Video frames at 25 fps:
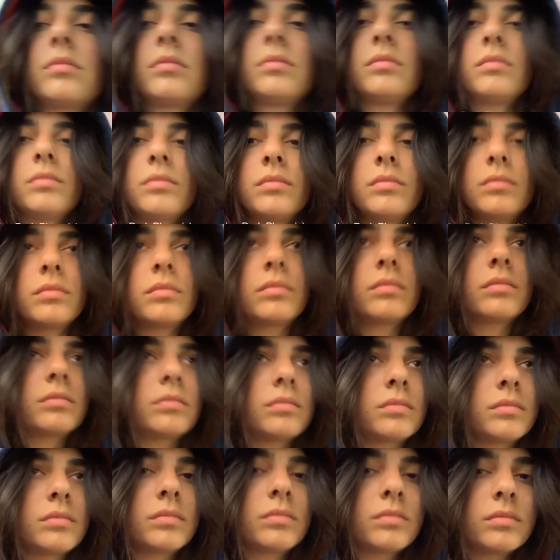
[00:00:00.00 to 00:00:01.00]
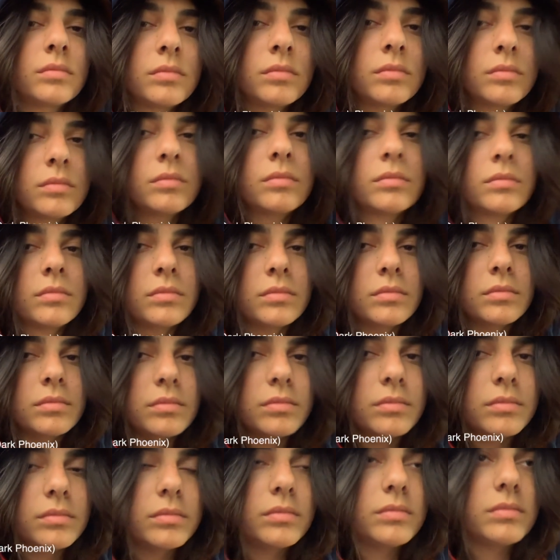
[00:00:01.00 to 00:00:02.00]

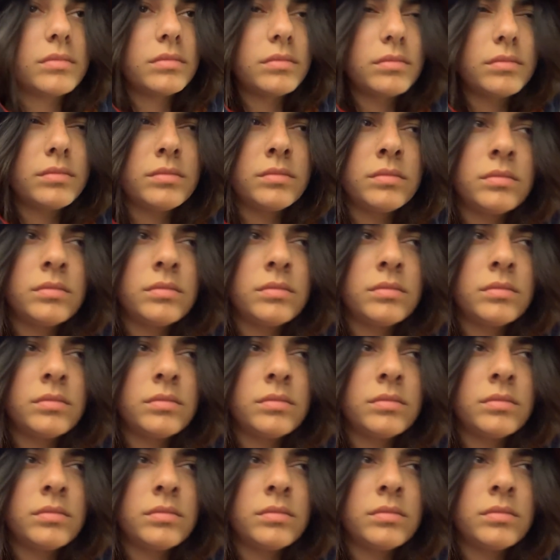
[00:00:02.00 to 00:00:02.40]
[no speech]